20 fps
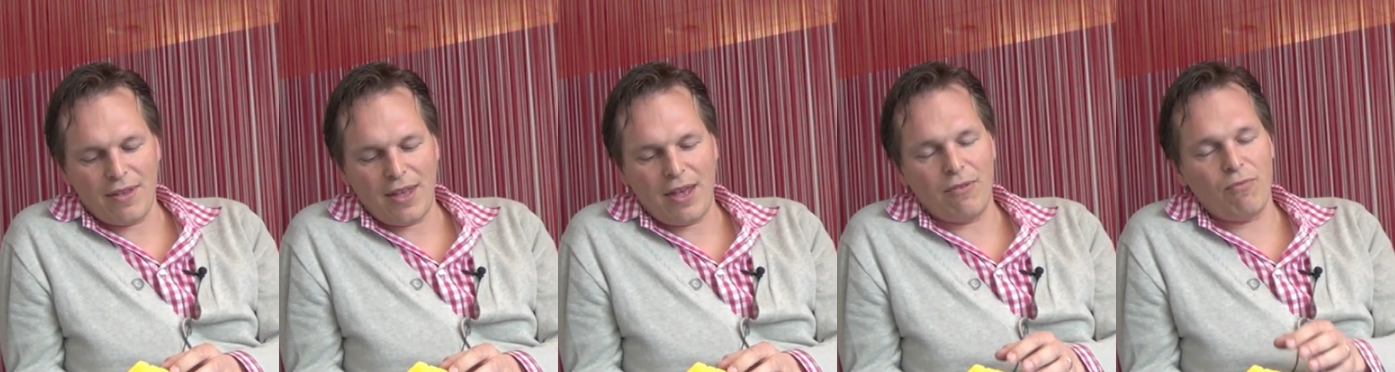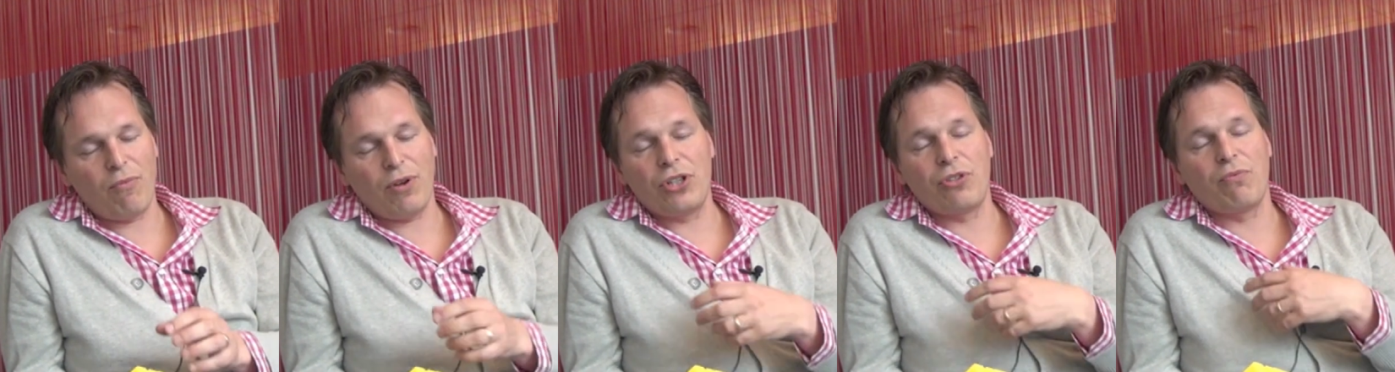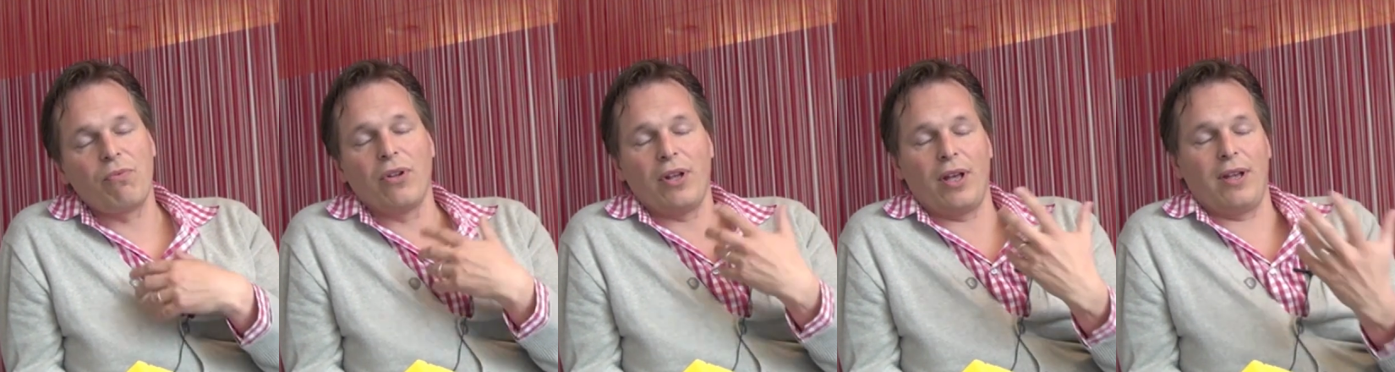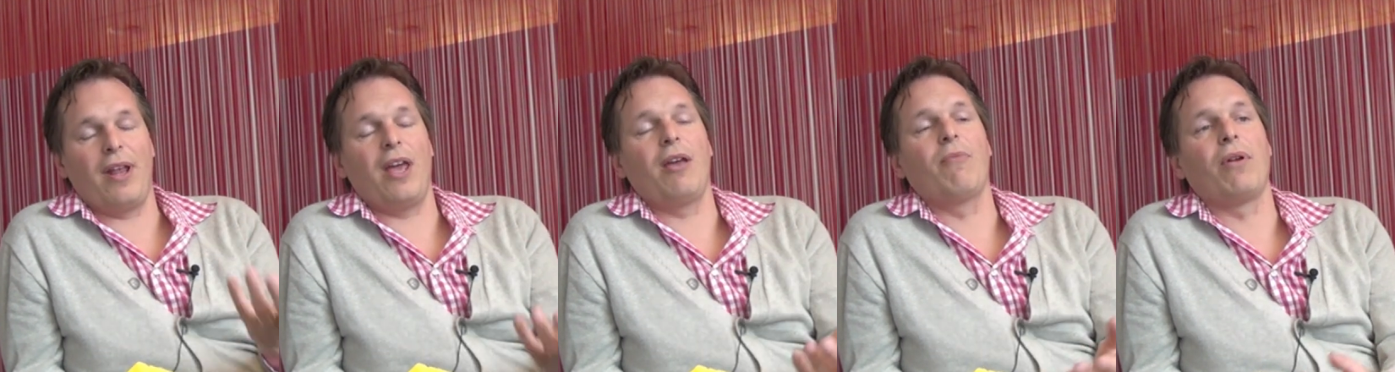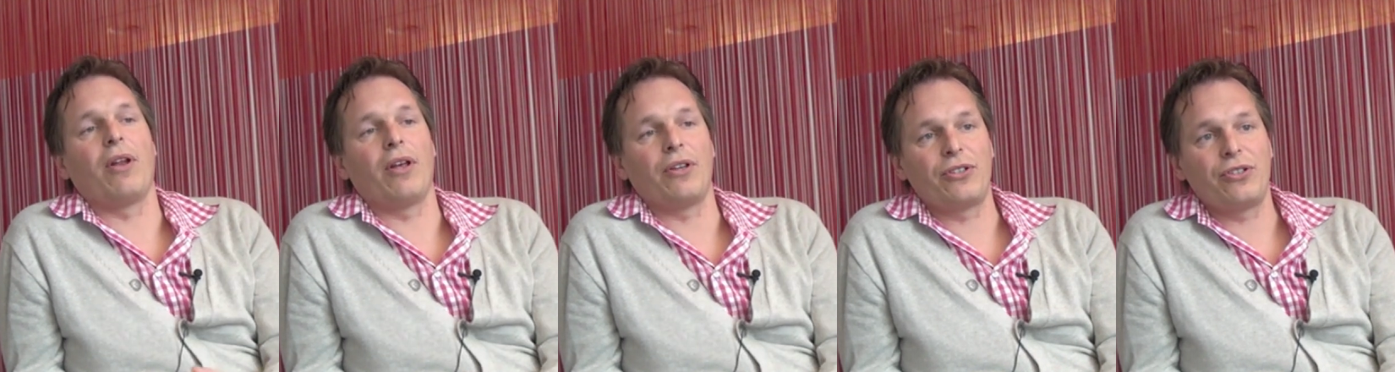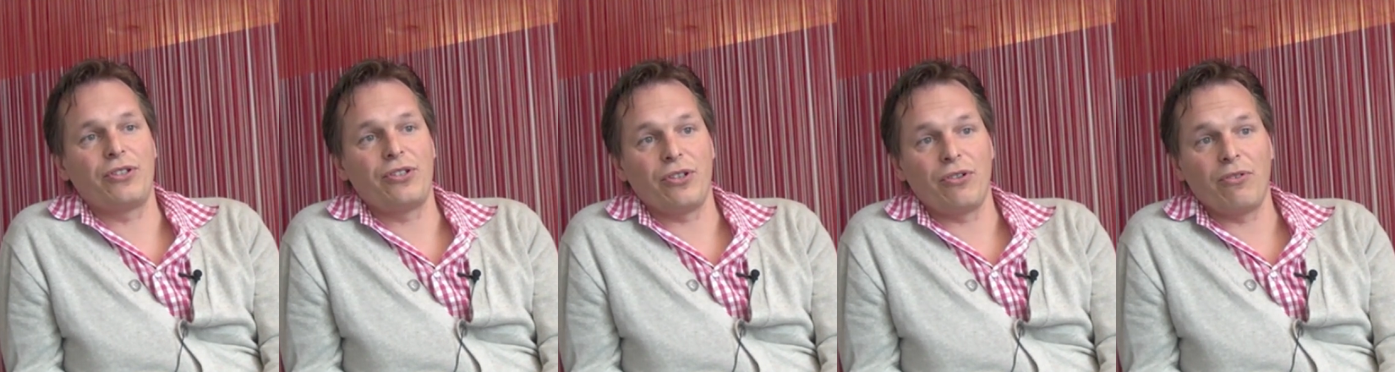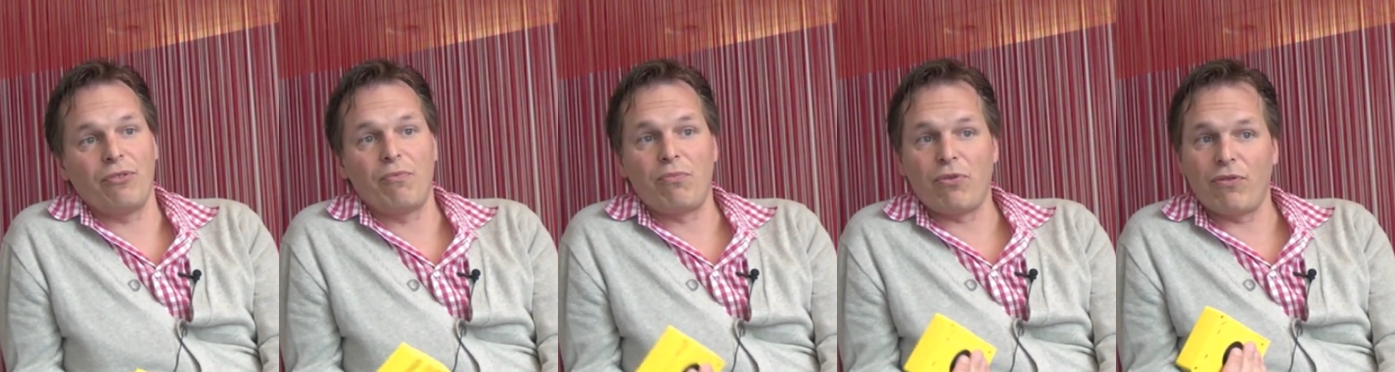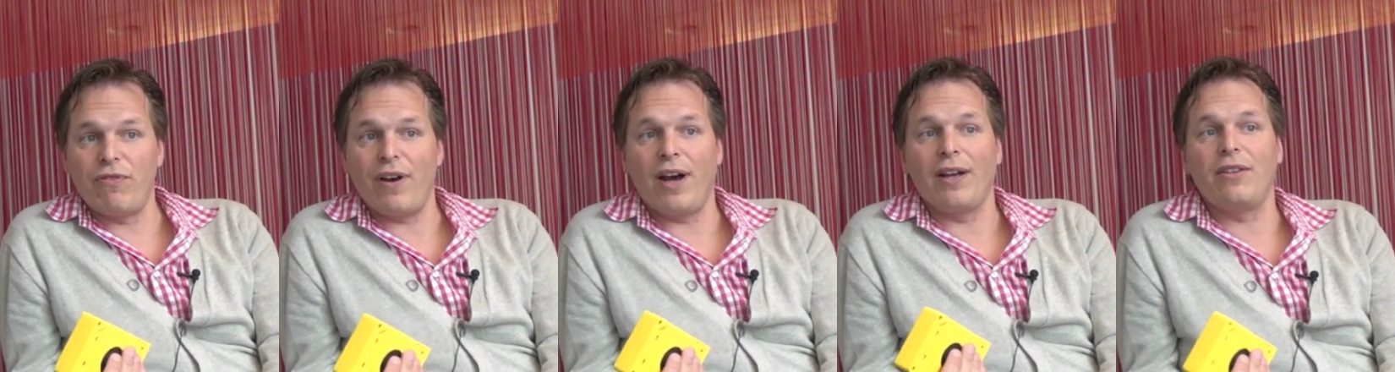uh, which will enable us to
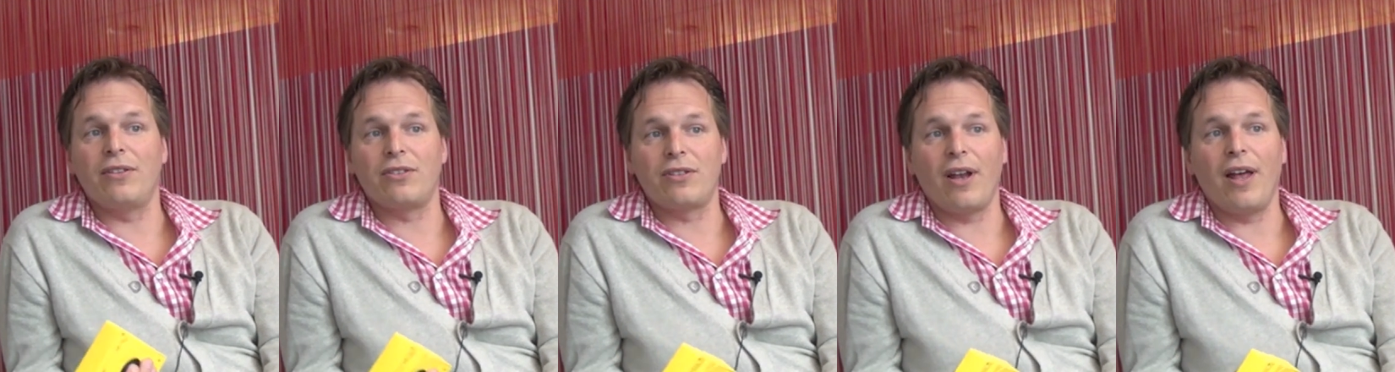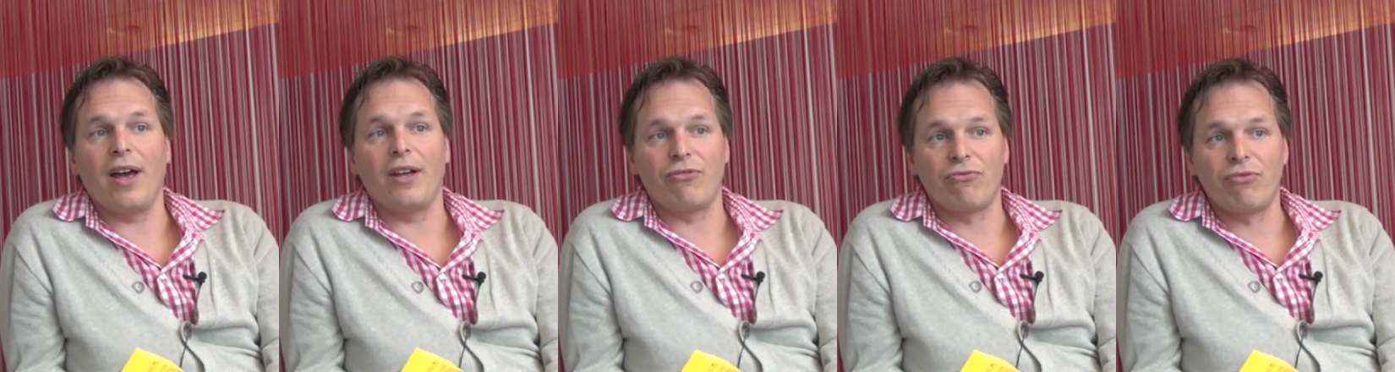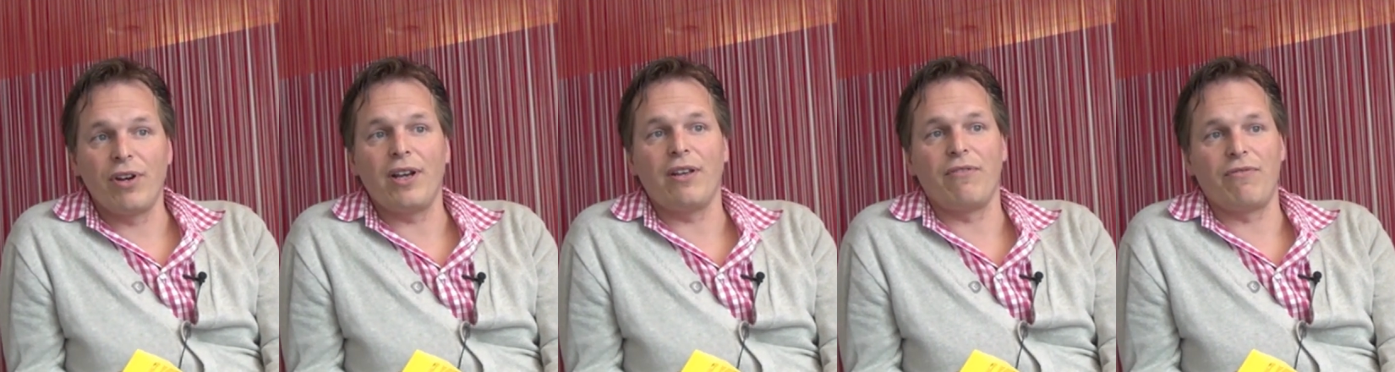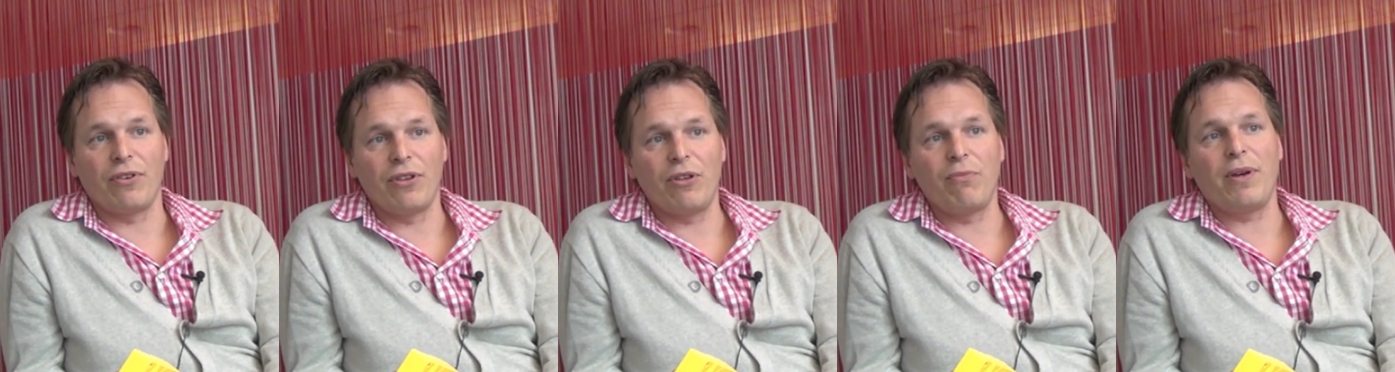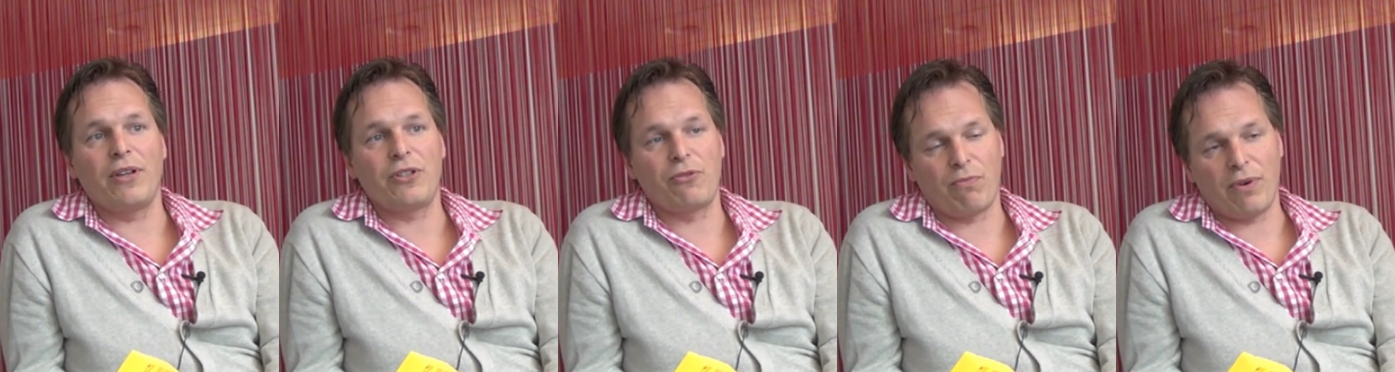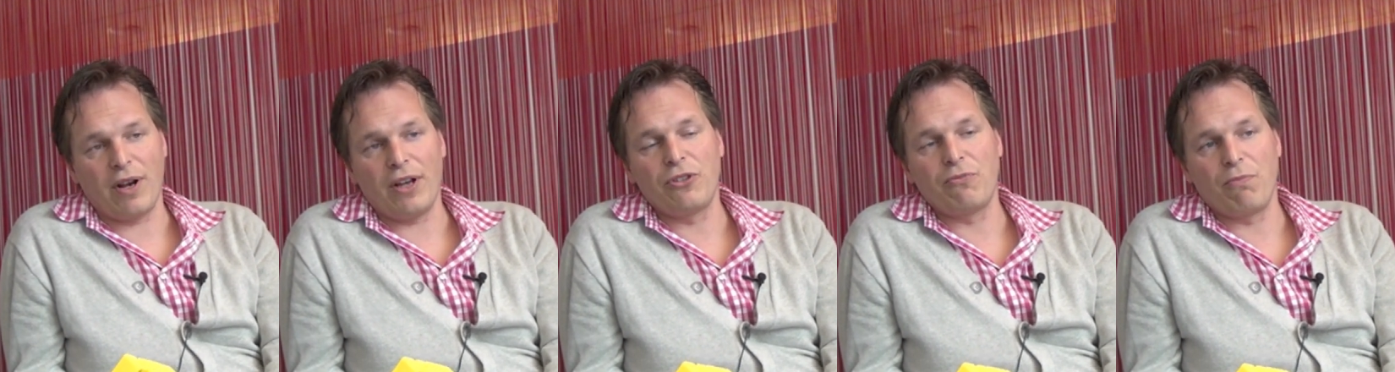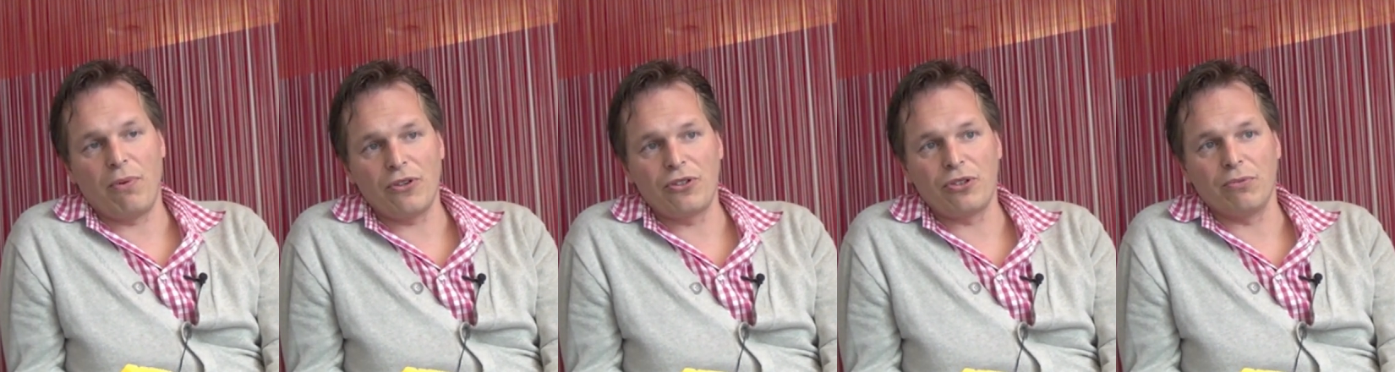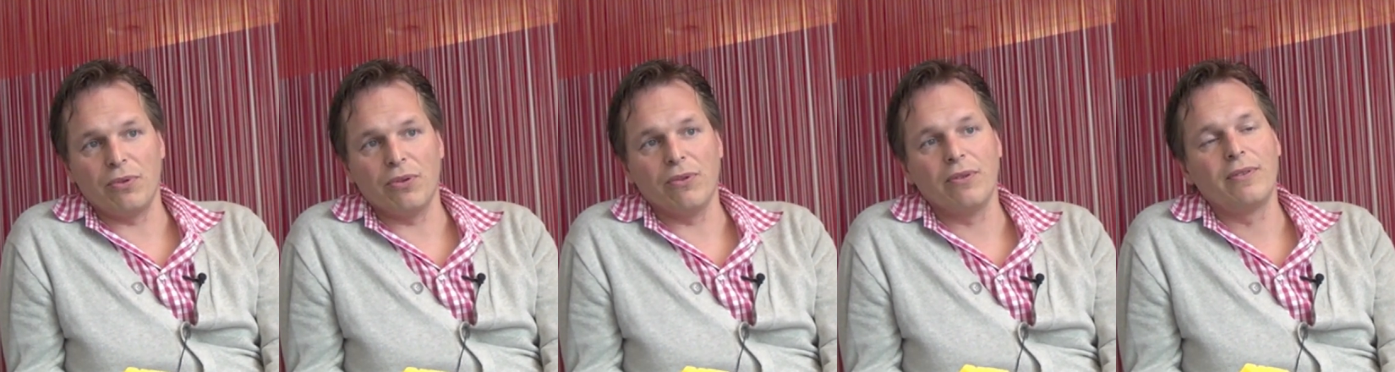provide this light really for the best price
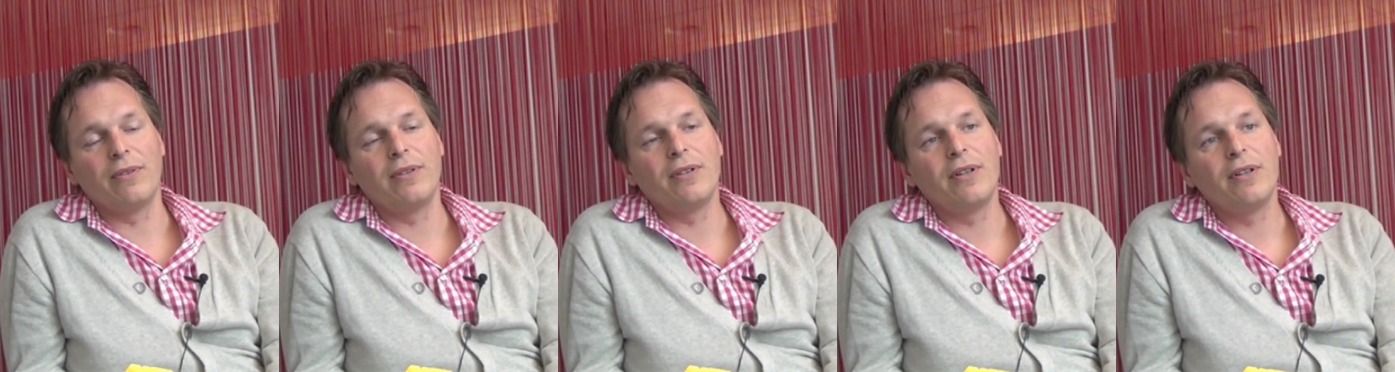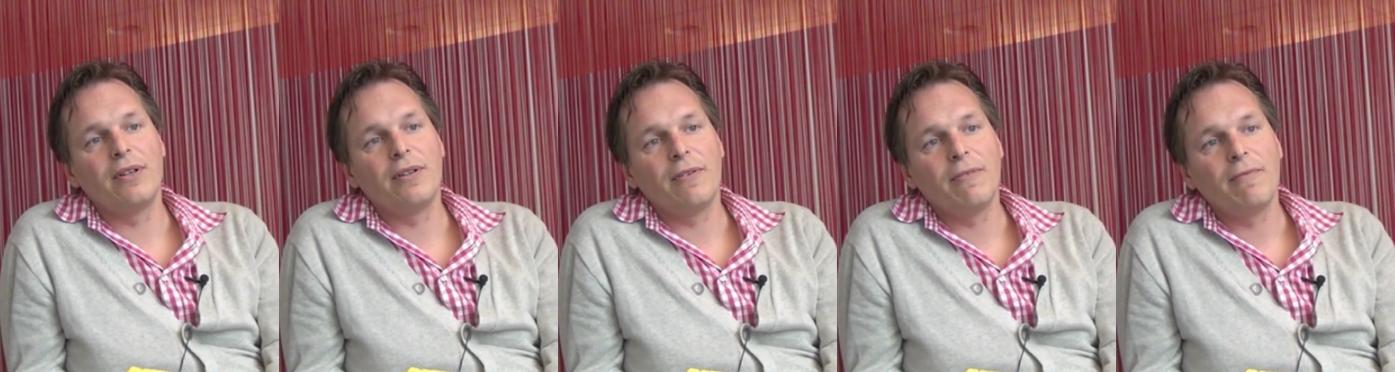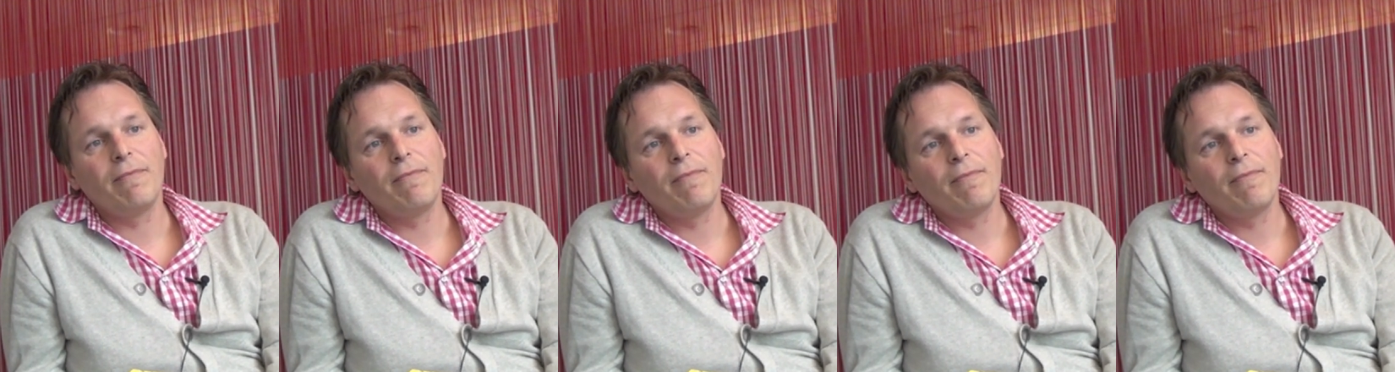possible okay